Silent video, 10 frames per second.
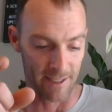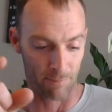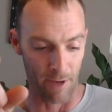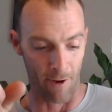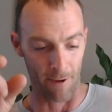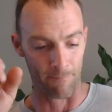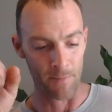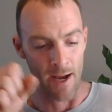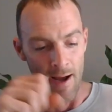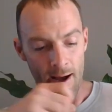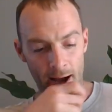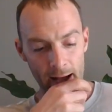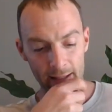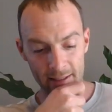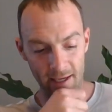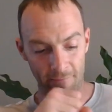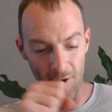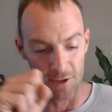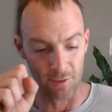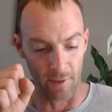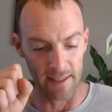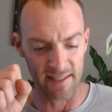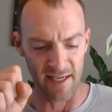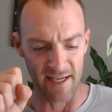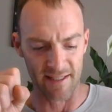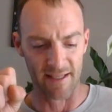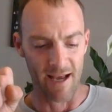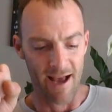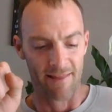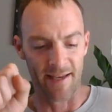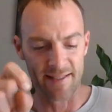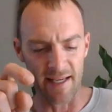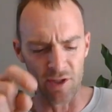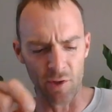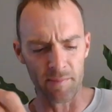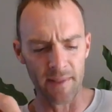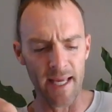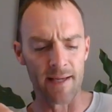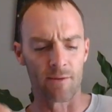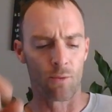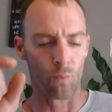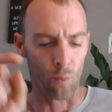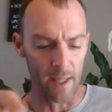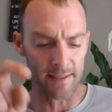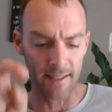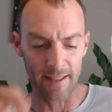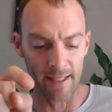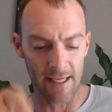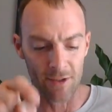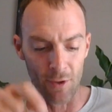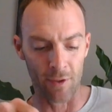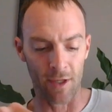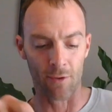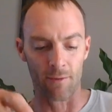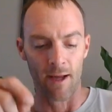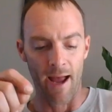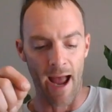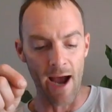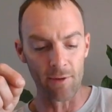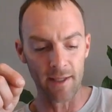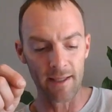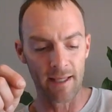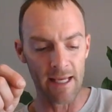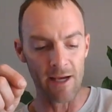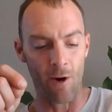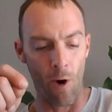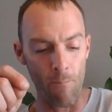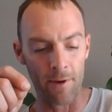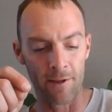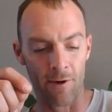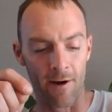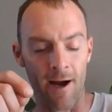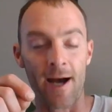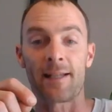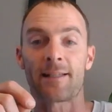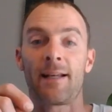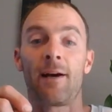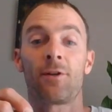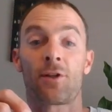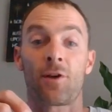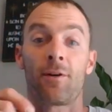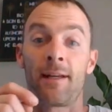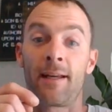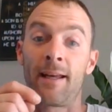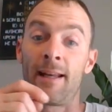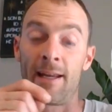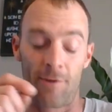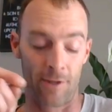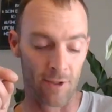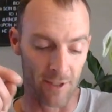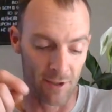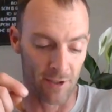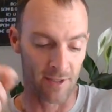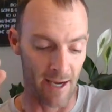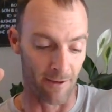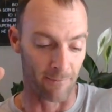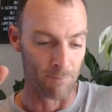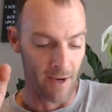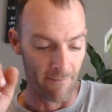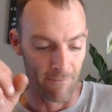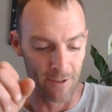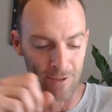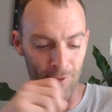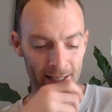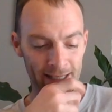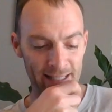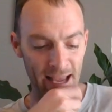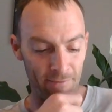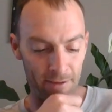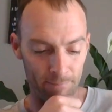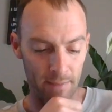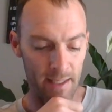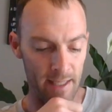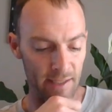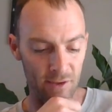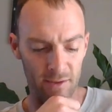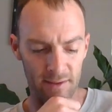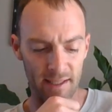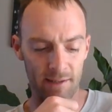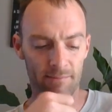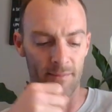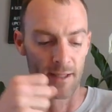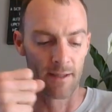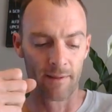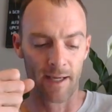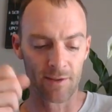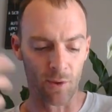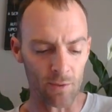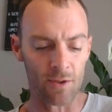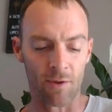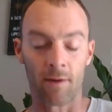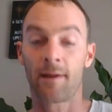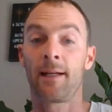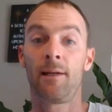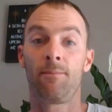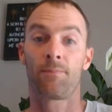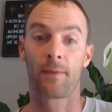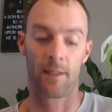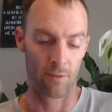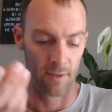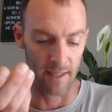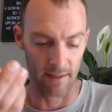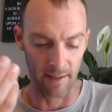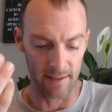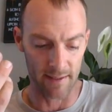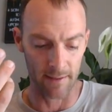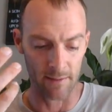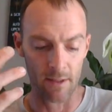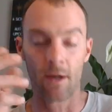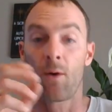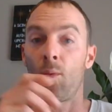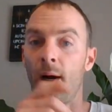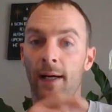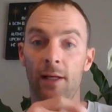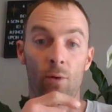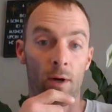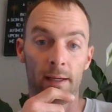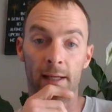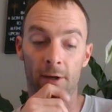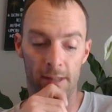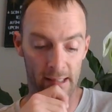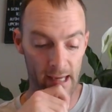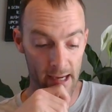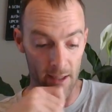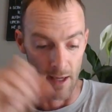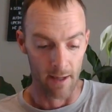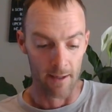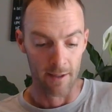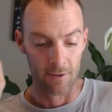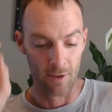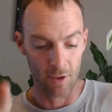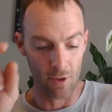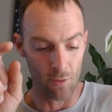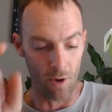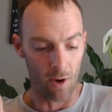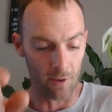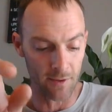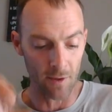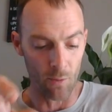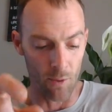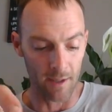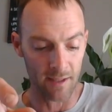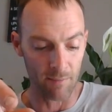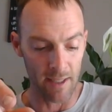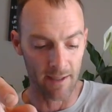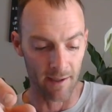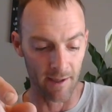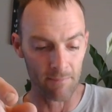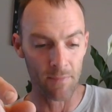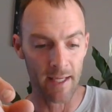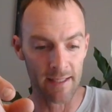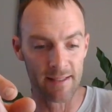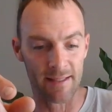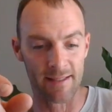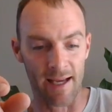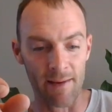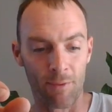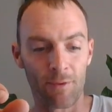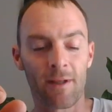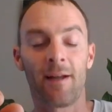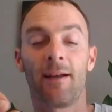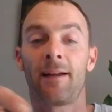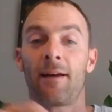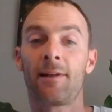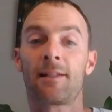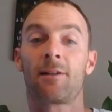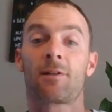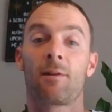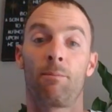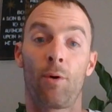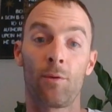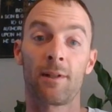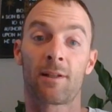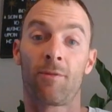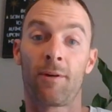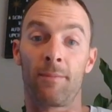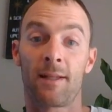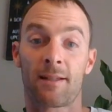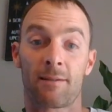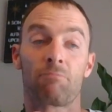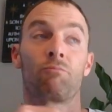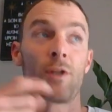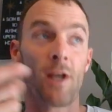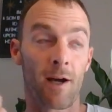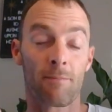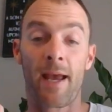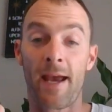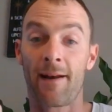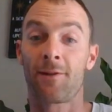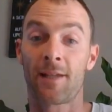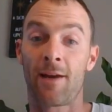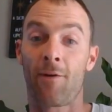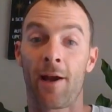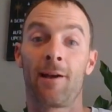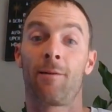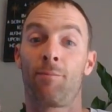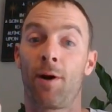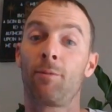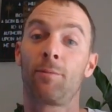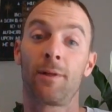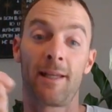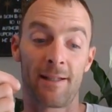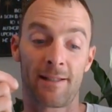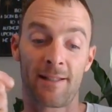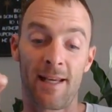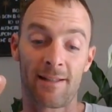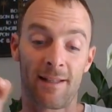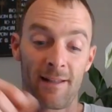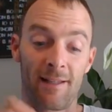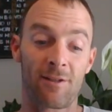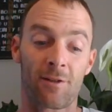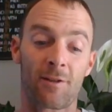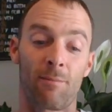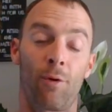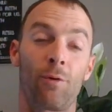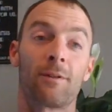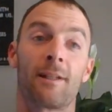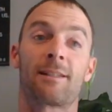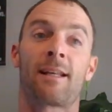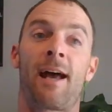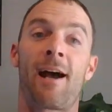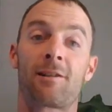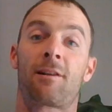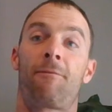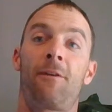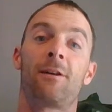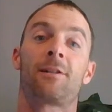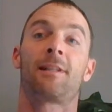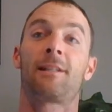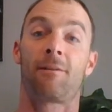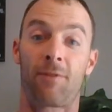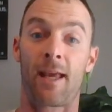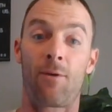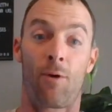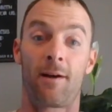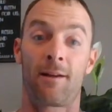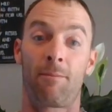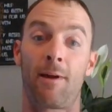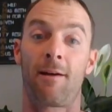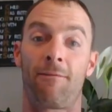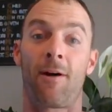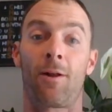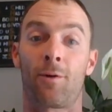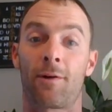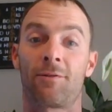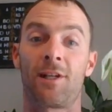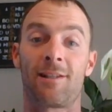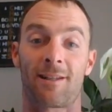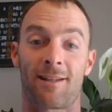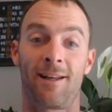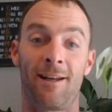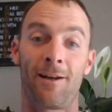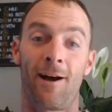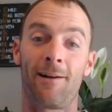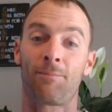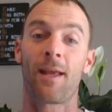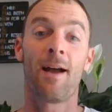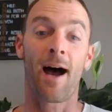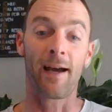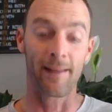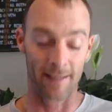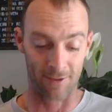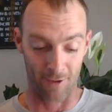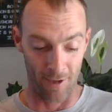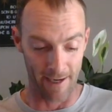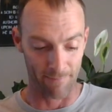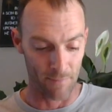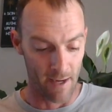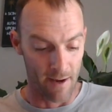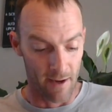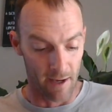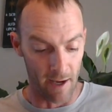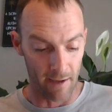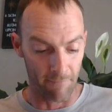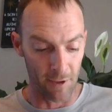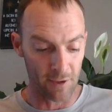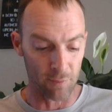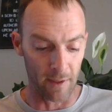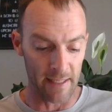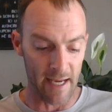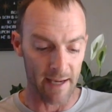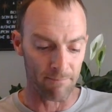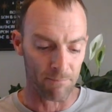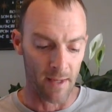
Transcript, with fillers: has power. Uh, let's see, verse 26. They said to him again, What did he do to you? How did he open your eyes? Now they're starting to get angry. You can just tell. Verse 27. He answered and said, I told you already, and you didn't listen. Why do you want to hear it again? Do you also want to become his disciple? Now, this took some boldness from this young man, I'll say right here, probably in his teens. This took some boldness to ask the Pharisees if they wanted to be a follower of Jesus, did it not? I think it's great. Uh, verse 28